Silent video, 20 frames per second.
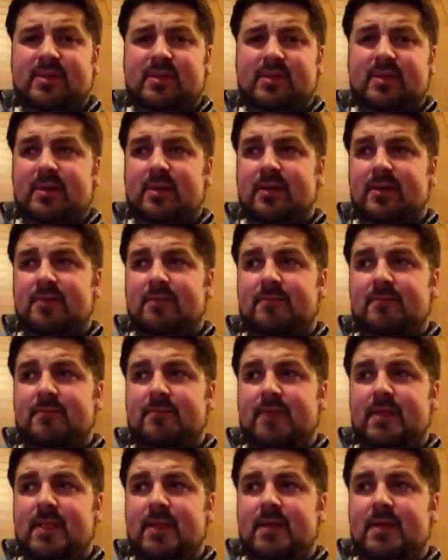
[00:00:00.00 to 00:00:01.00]

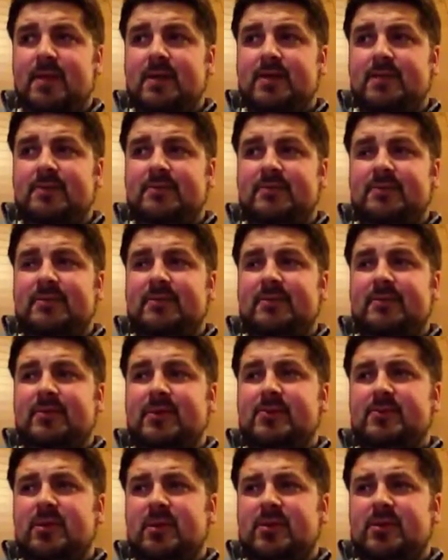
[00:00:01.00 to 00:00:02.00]
be very
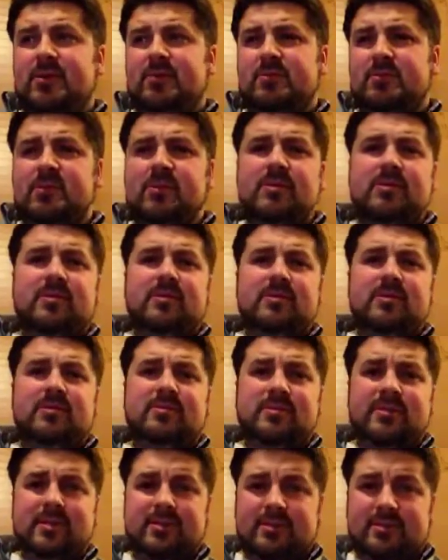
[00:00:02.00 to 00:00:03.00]
responsible,
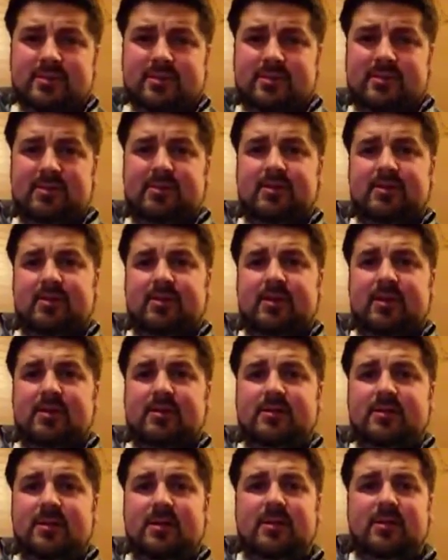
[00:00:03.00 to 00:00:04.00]
very on
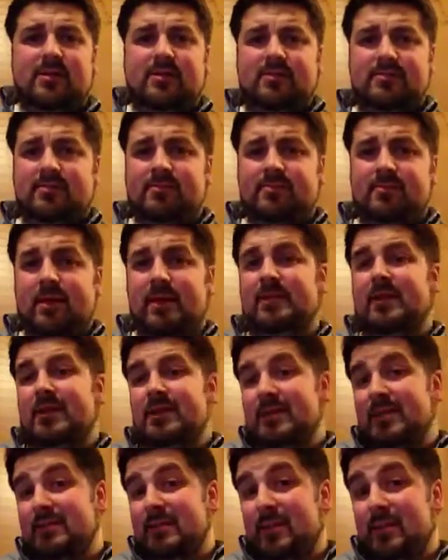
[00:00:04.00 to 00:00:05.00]
time. I'm not going
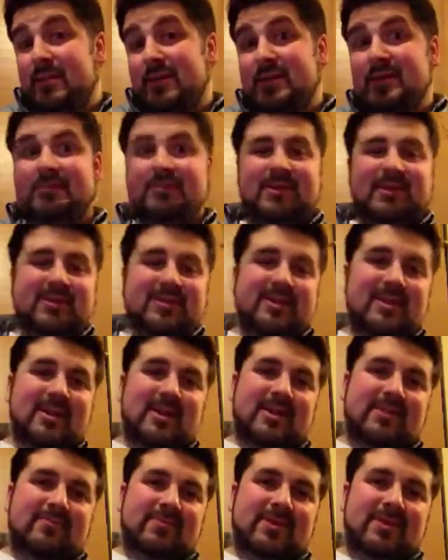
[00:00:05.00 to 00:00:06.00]
to say boring, but
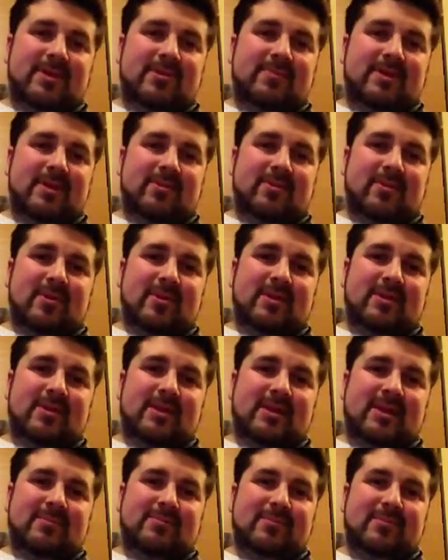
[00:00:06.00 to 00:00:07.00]
it could be they
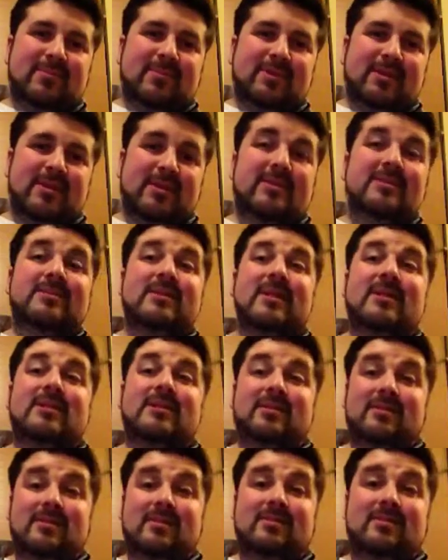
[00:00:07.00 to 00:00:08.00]
like more
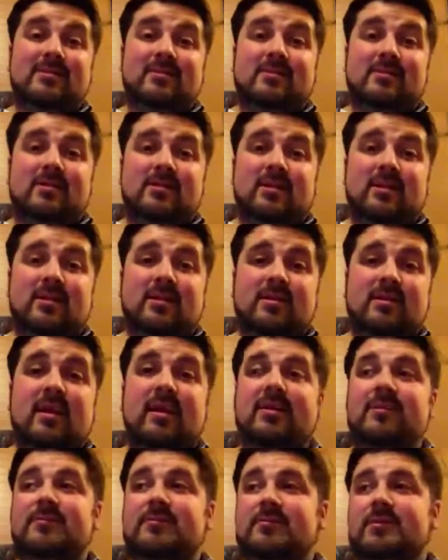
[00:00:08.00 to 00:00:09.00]
steady
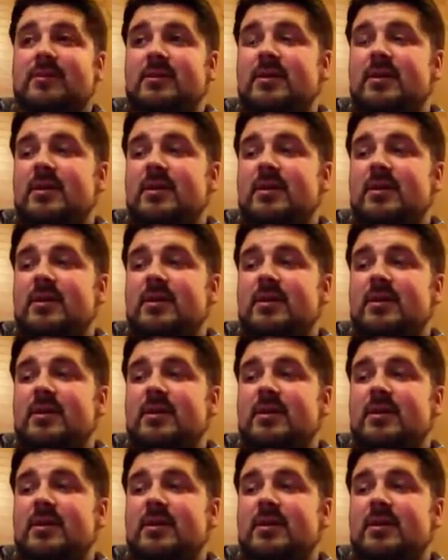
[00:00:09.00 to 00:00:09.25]
life.